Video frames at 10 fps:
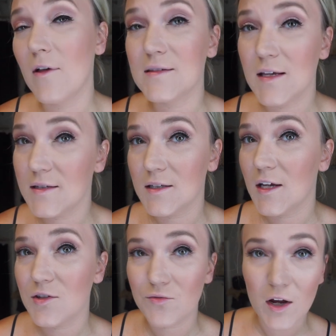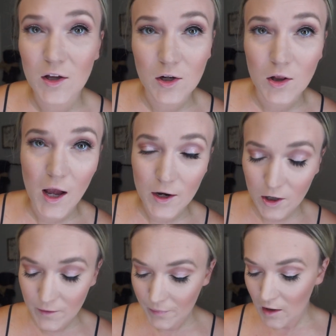as easily as regular
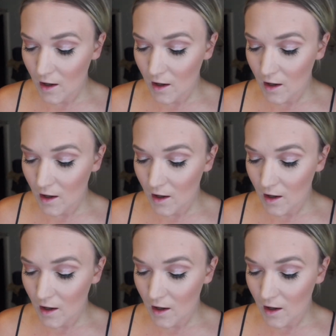liner.